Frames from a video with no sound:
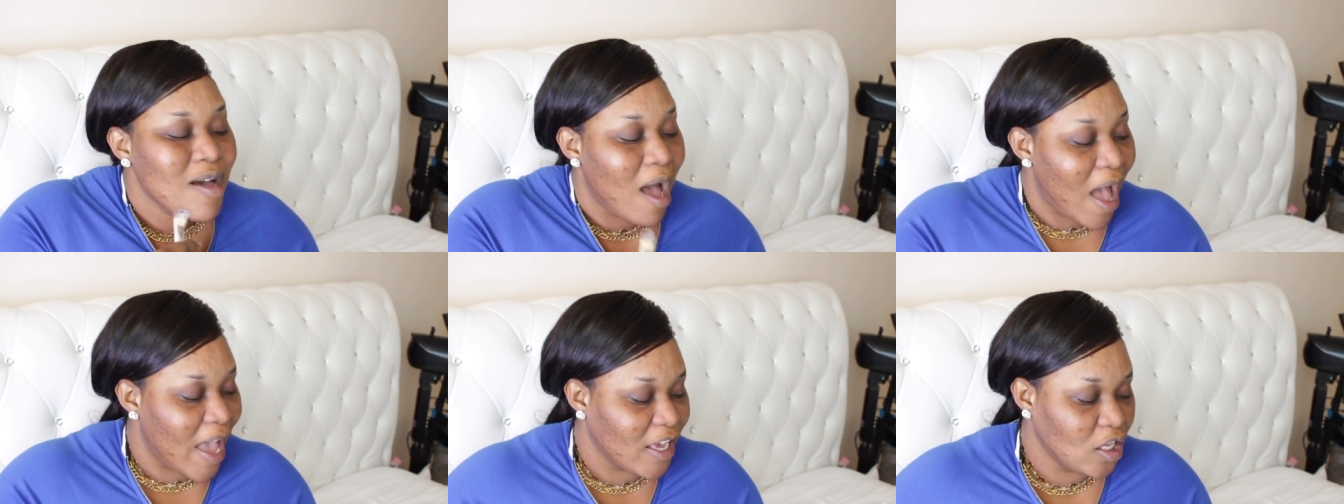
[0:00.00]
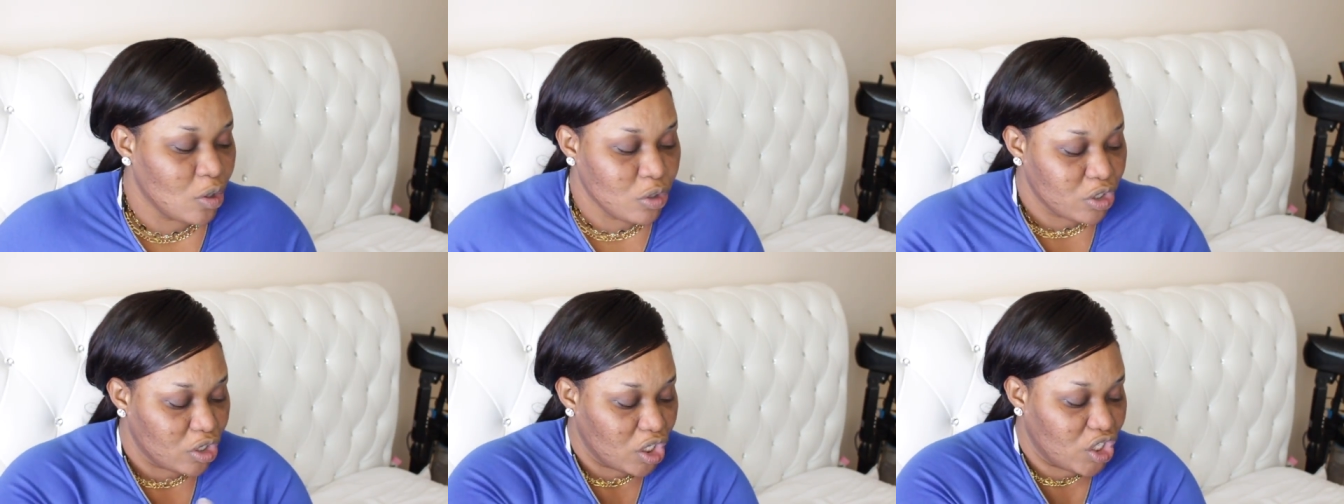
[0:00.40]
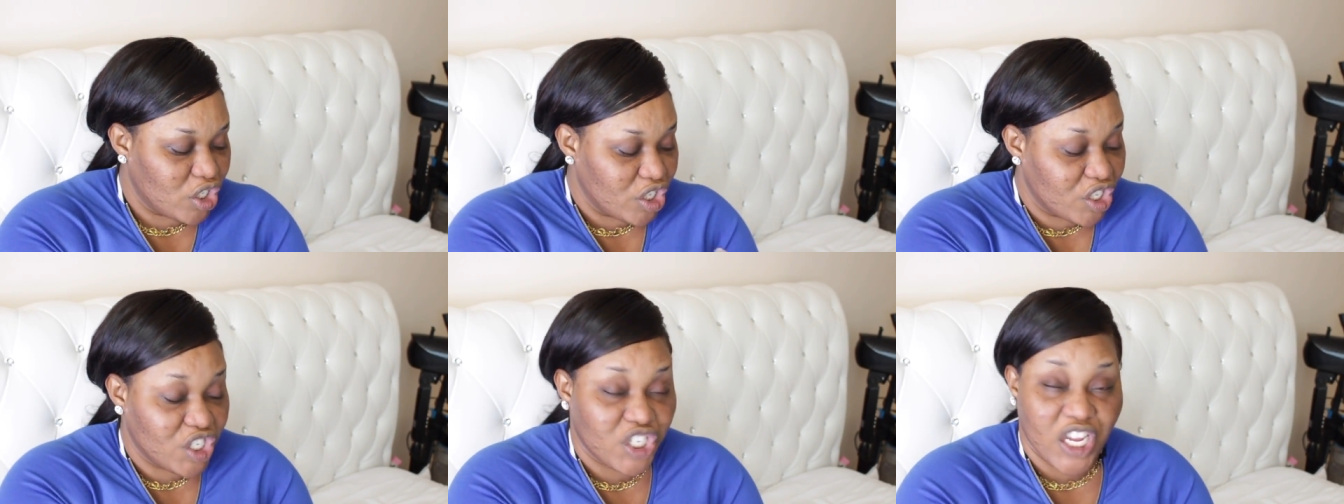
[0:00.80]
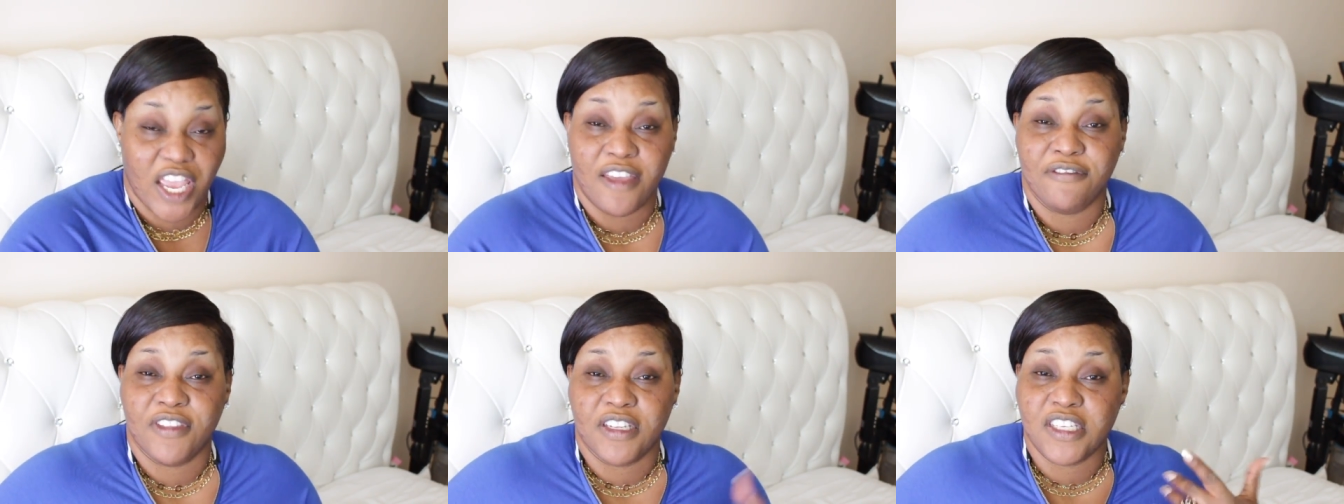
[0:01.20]
I usually just
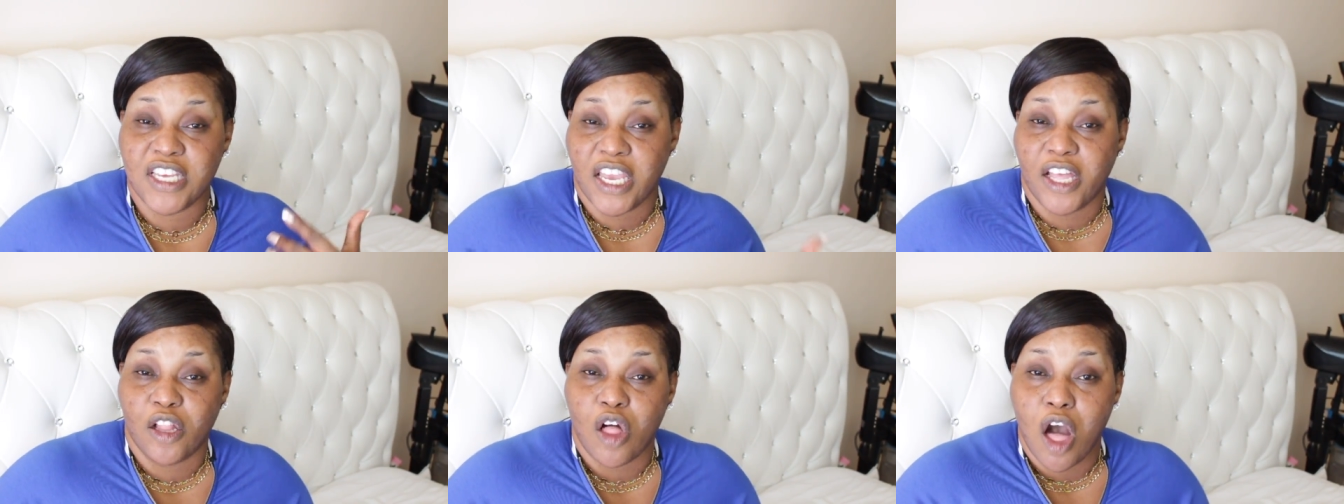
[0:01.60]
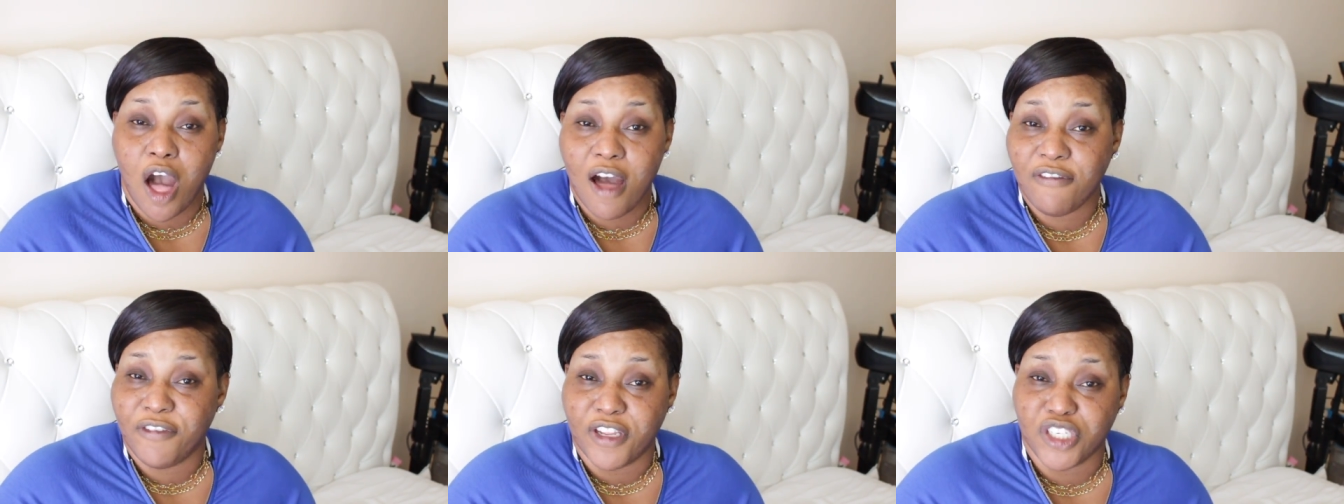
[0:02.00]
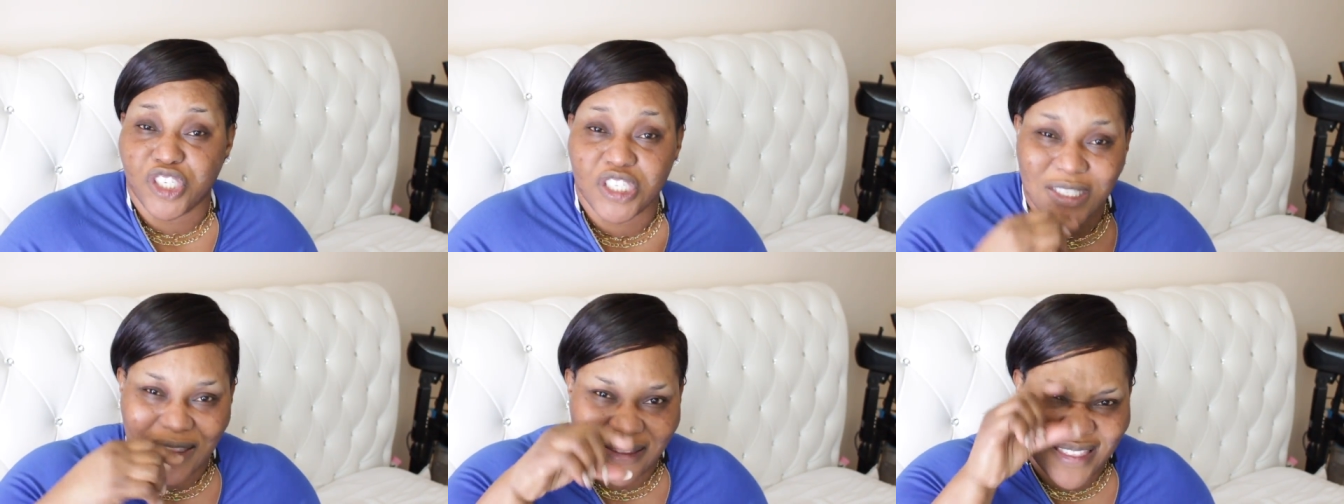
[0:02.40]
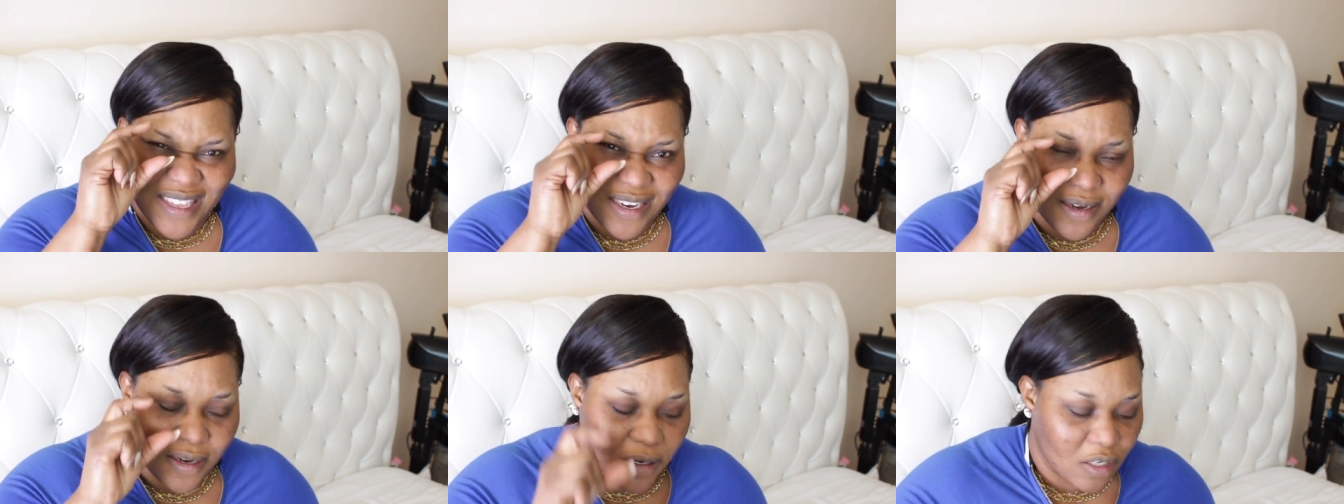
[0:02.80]
shave the tail off and just
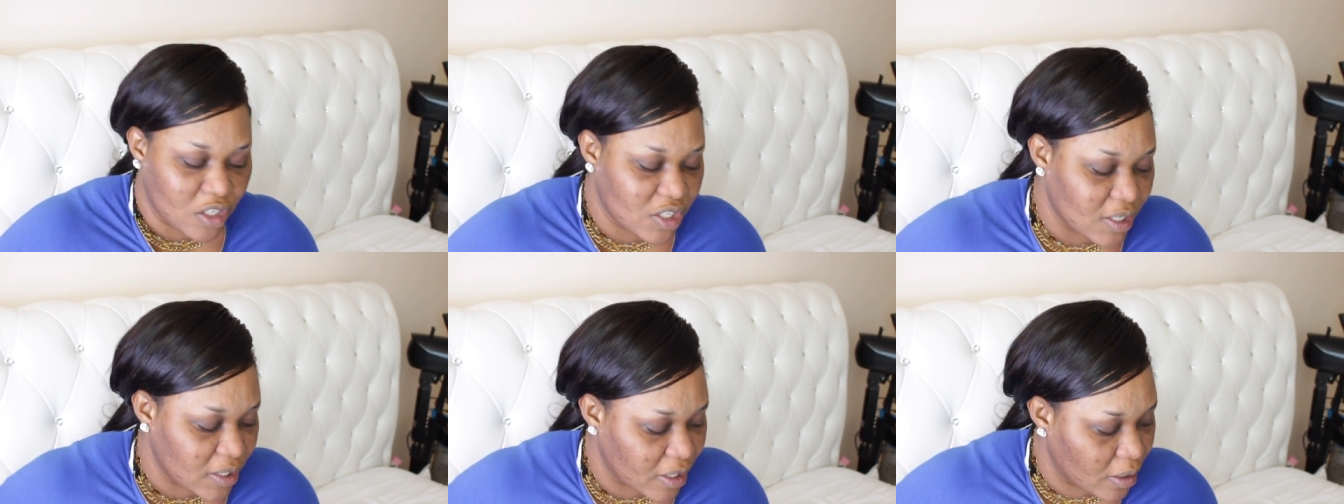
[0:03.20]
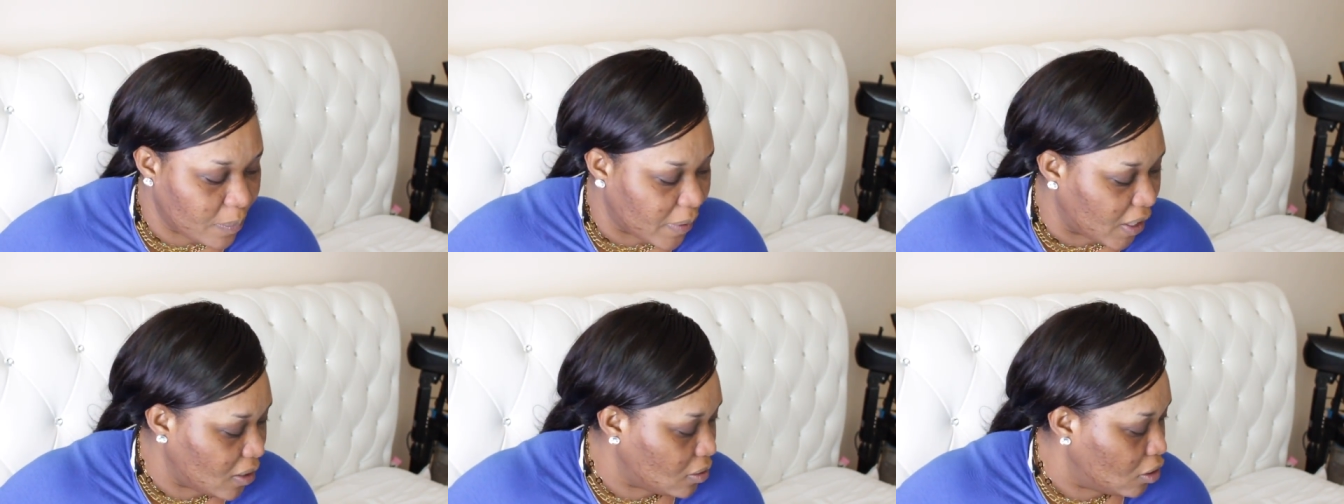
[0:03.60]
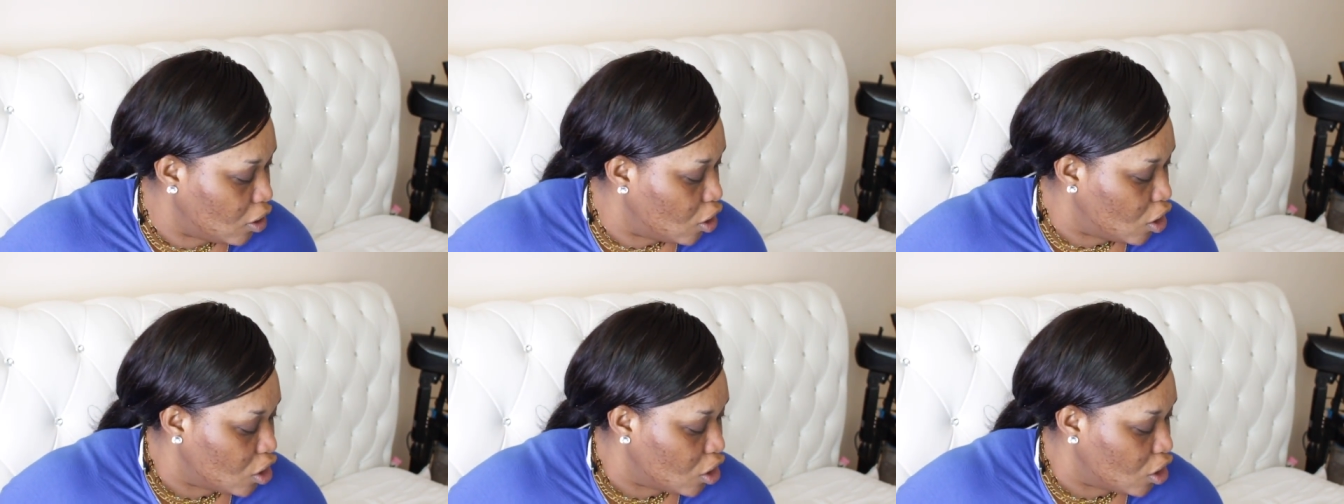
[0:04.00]
thinning it just a little bit